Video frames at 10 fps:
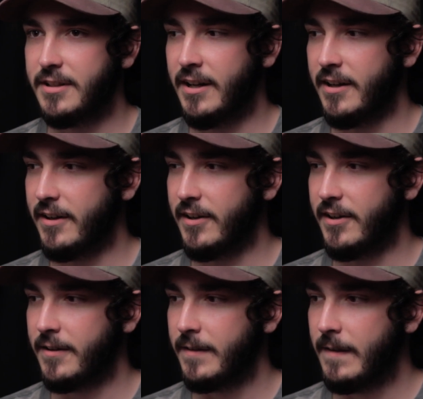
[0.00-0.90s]

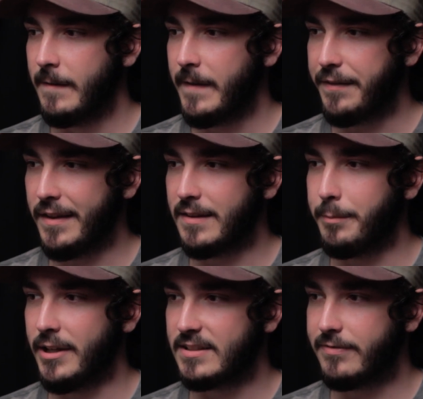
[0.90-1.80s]
I think the
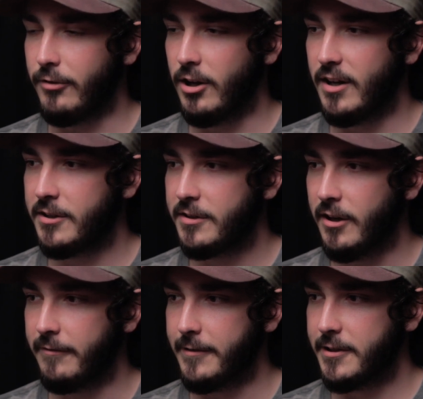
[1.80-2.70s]
biggest flaw
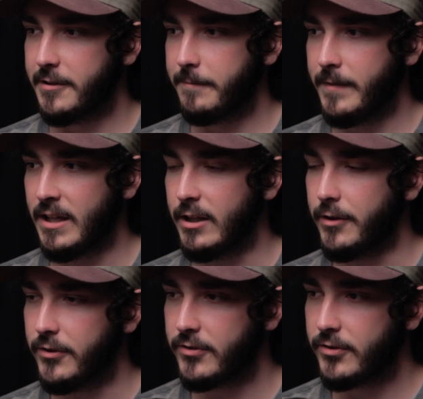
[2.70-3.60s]
of it
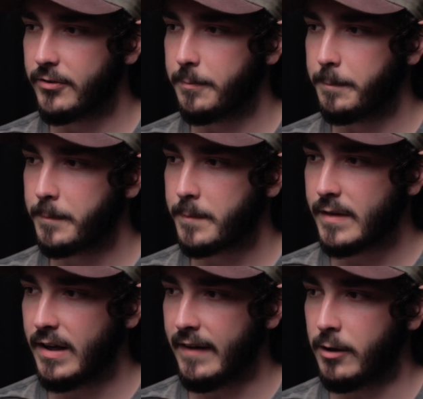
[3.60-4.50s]
is,
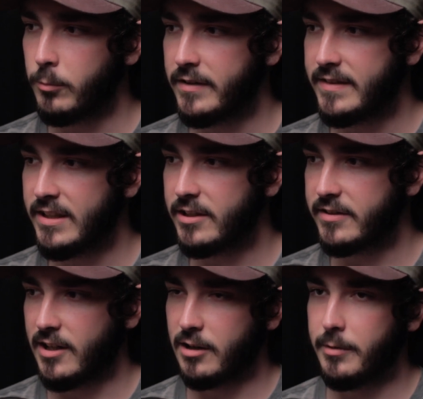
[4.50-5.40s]
I think what Dee can
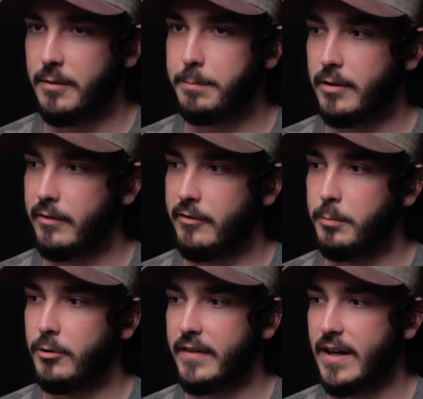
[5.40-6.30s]
talk about probably a little
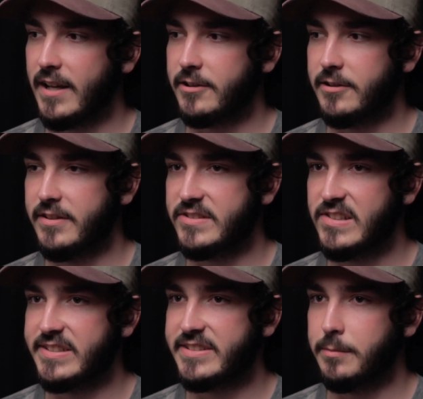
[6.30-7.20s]
more than I could, is
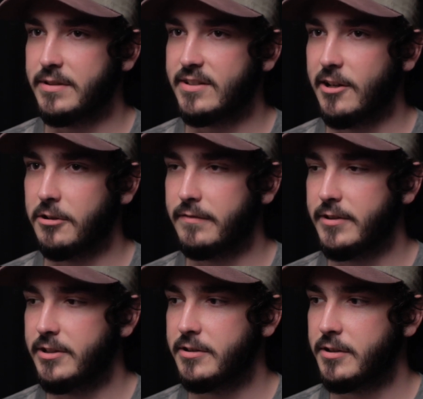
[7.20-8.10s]
the cinematography.